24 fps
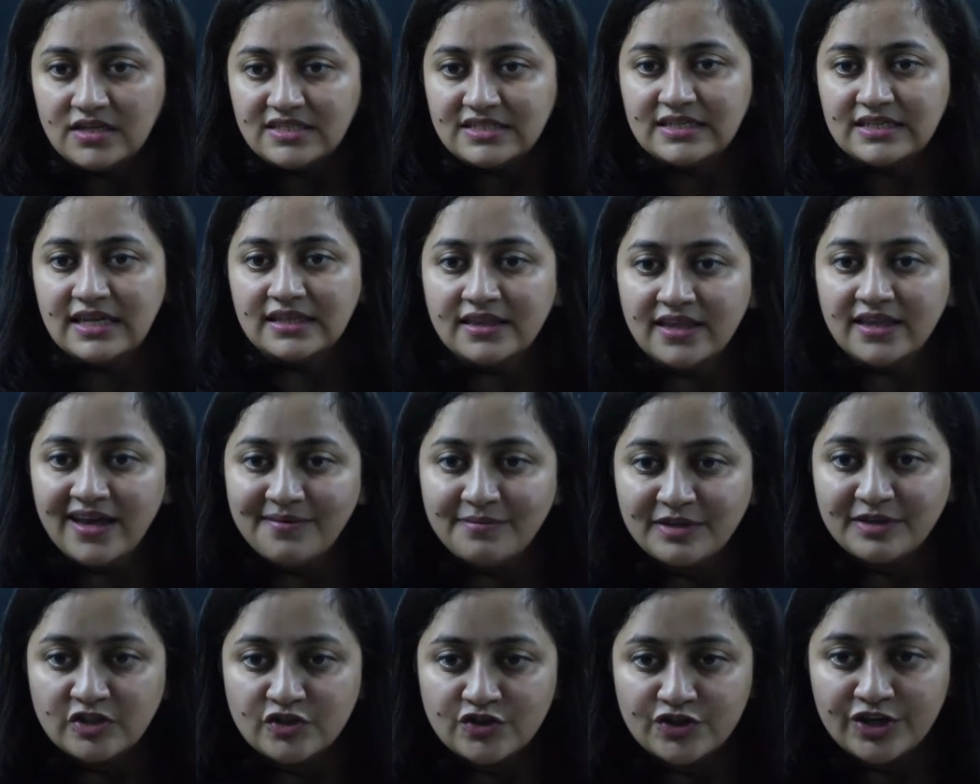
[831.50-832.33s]

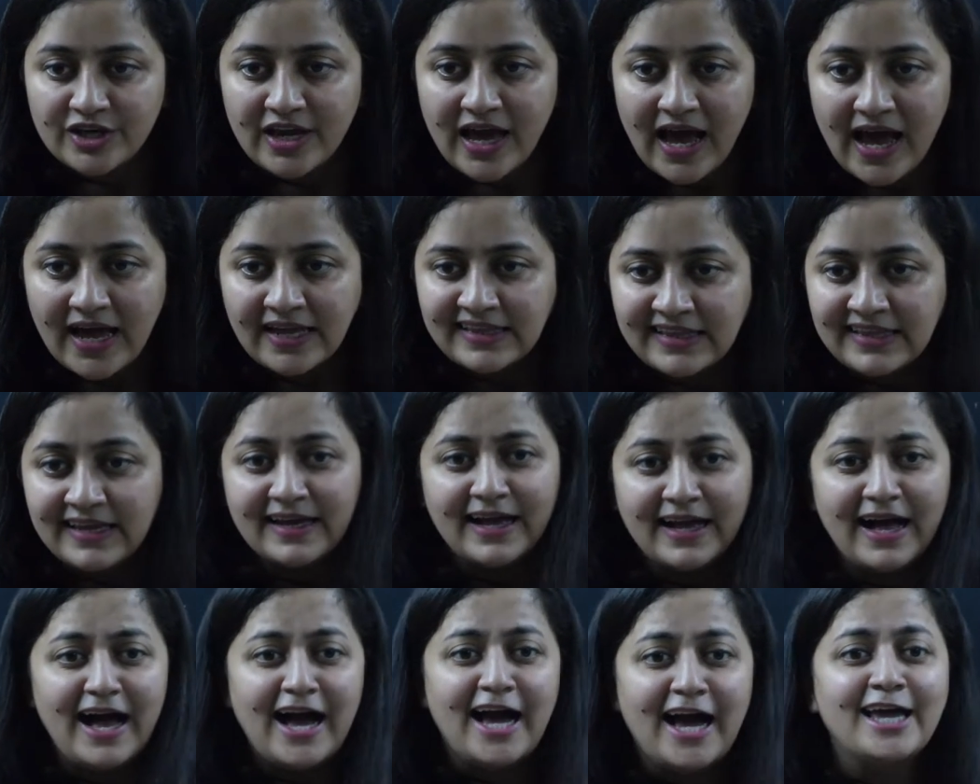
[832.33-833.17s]
Satya Bache, I
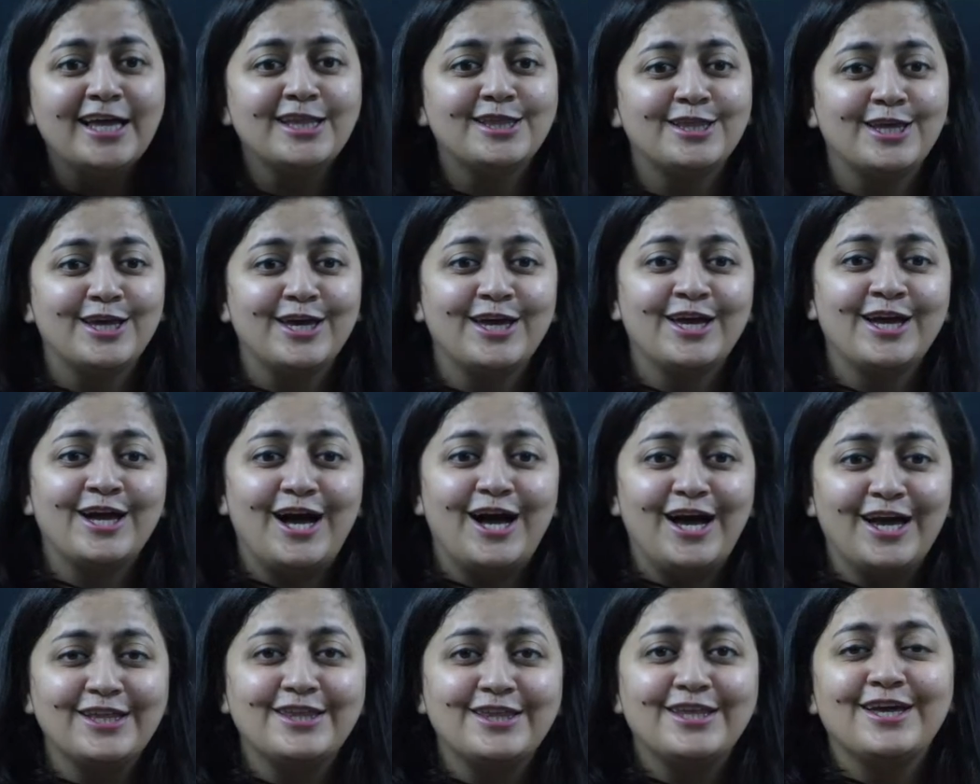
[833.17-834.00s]
think, I
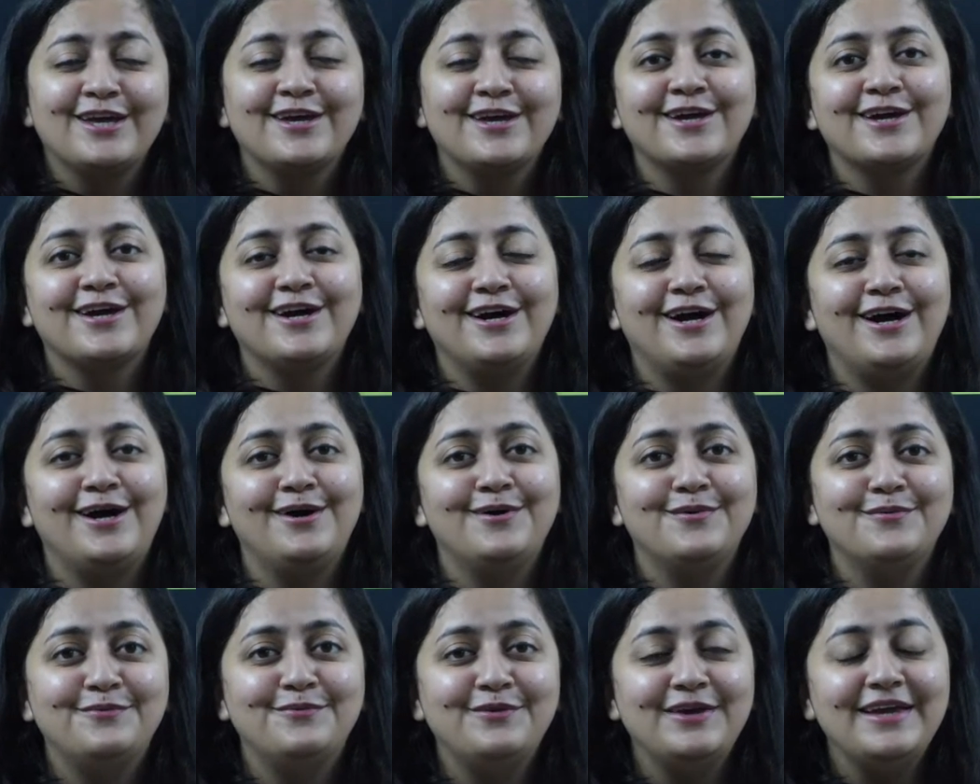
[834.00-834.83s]
think, I think
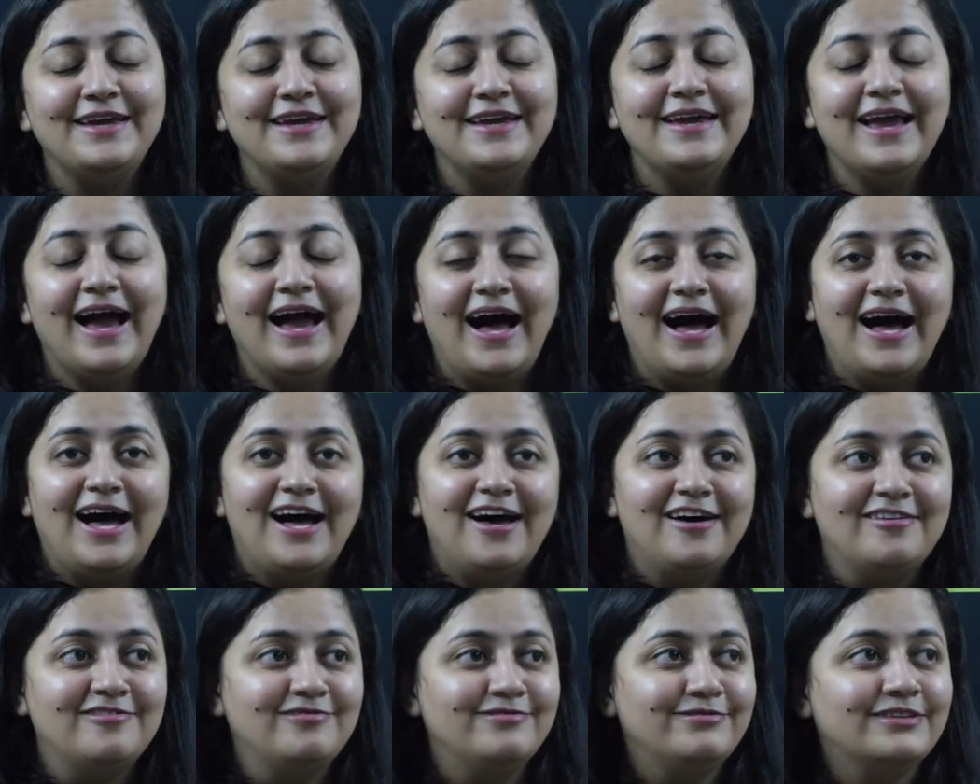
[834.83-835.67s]
uh, we
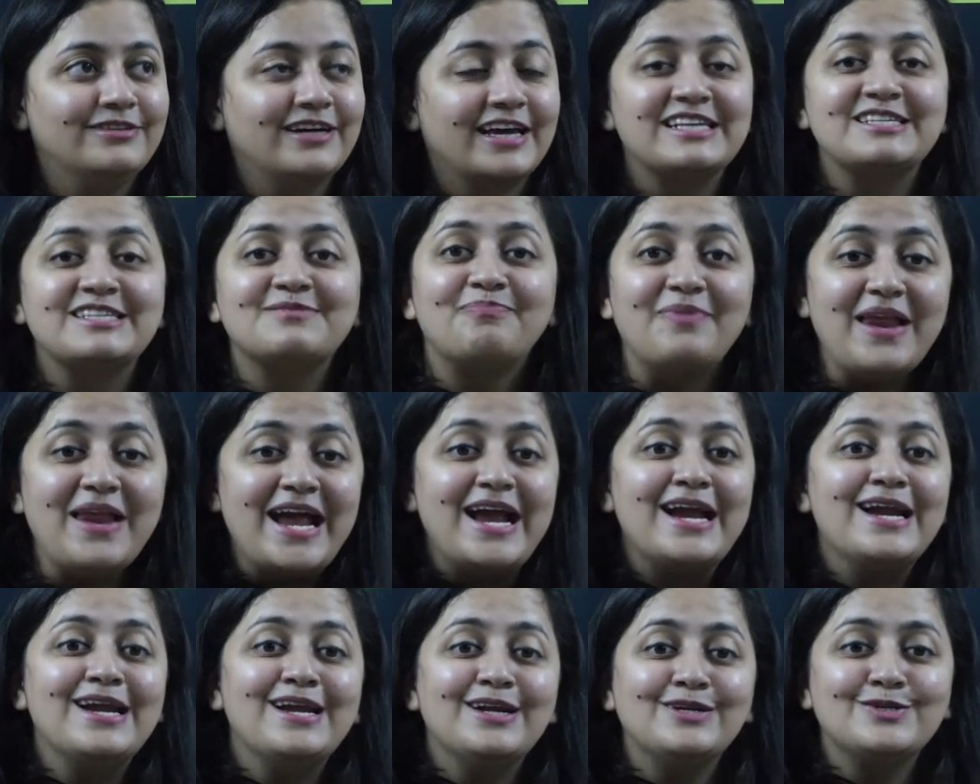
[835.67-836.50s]
have
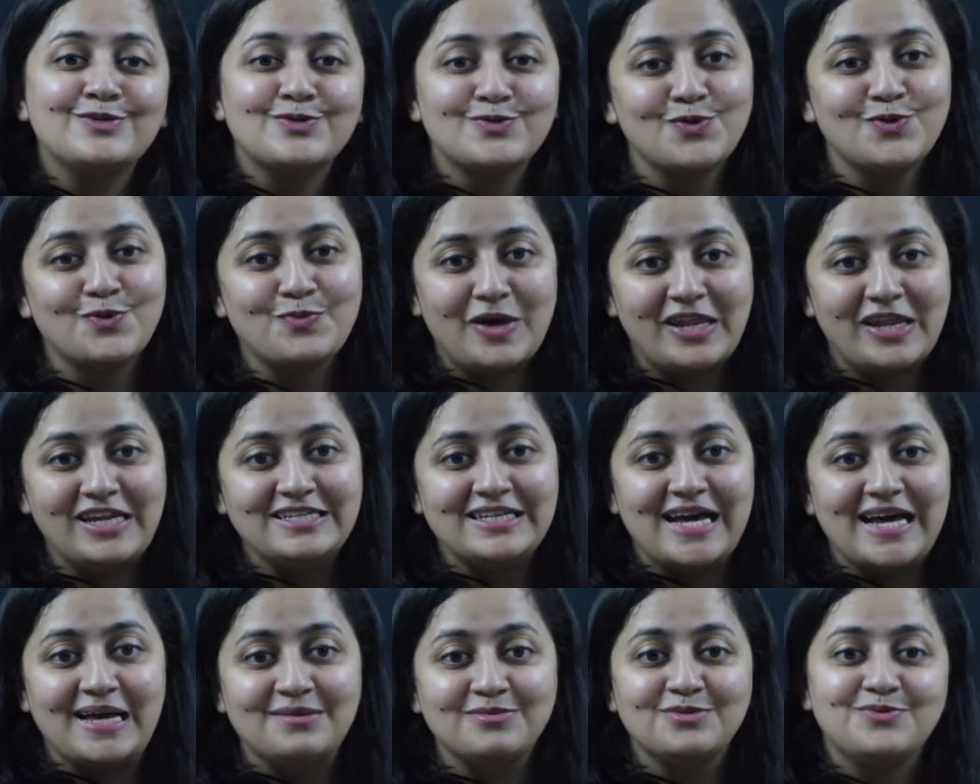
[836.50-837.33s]
explained it so
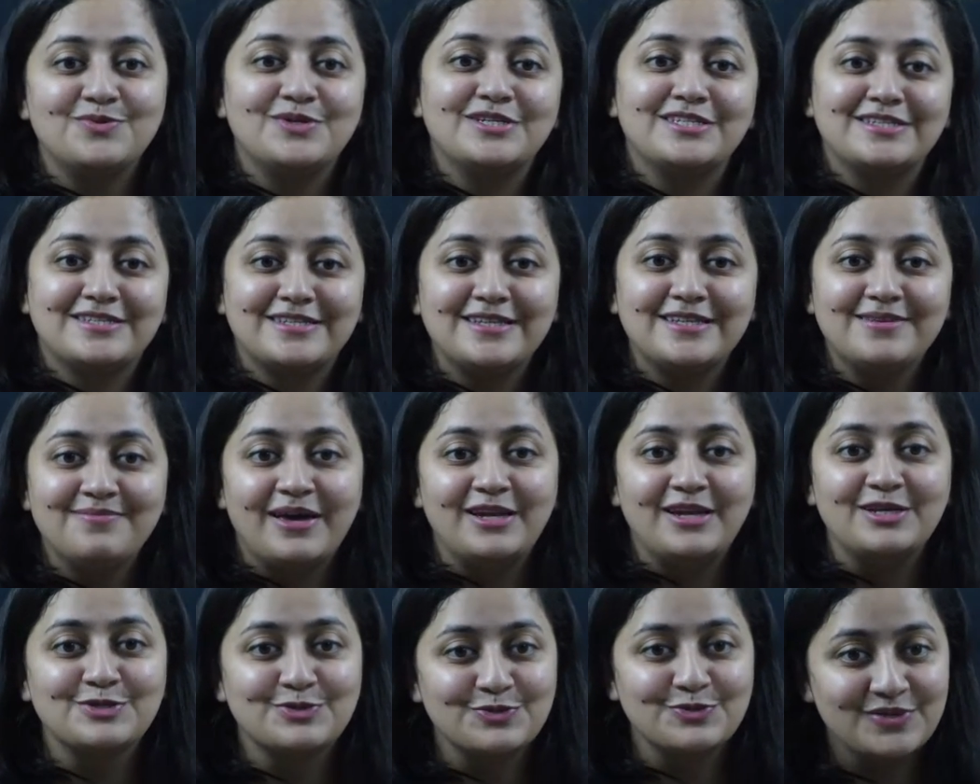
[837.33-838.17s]
many times, but still
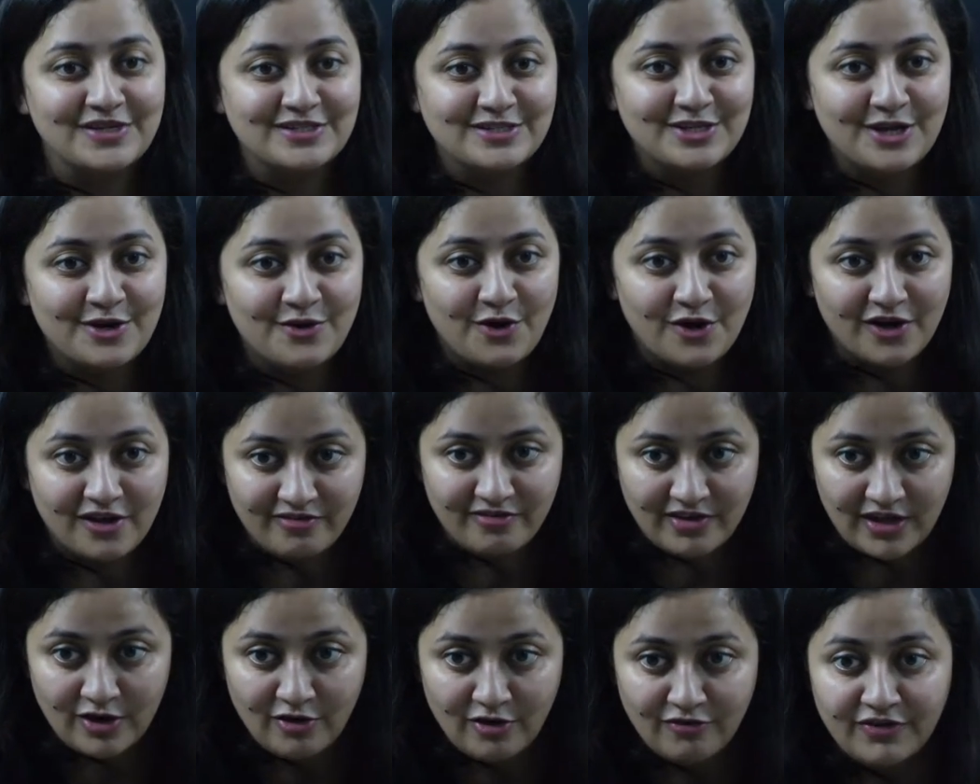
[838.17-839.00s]
many students are not
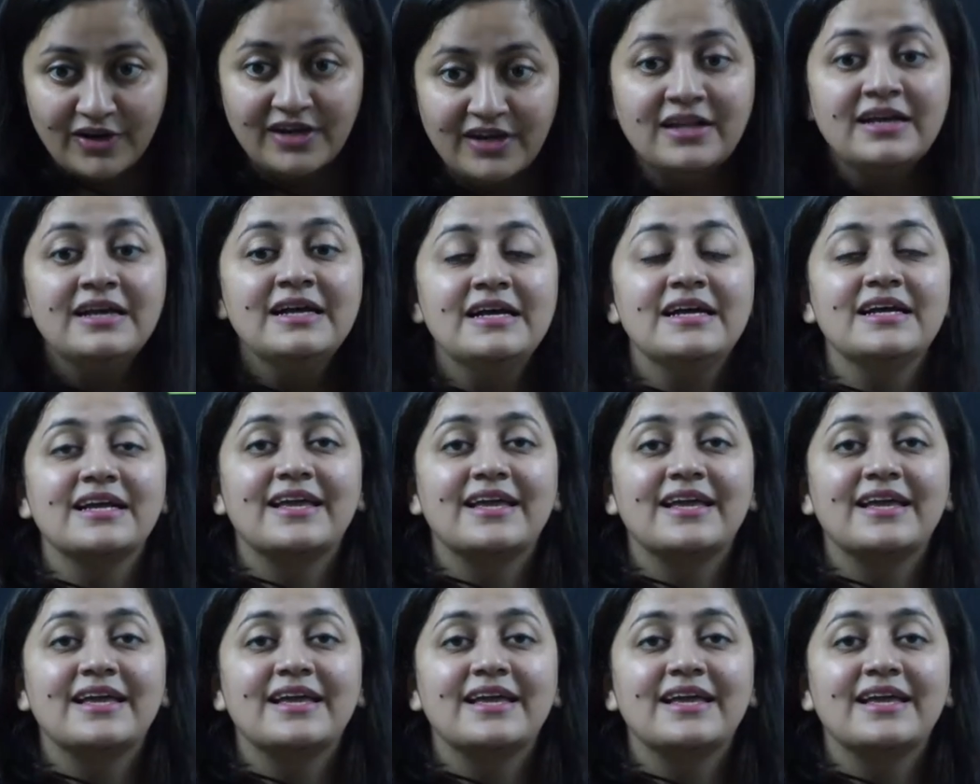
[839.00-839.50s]
aware of it.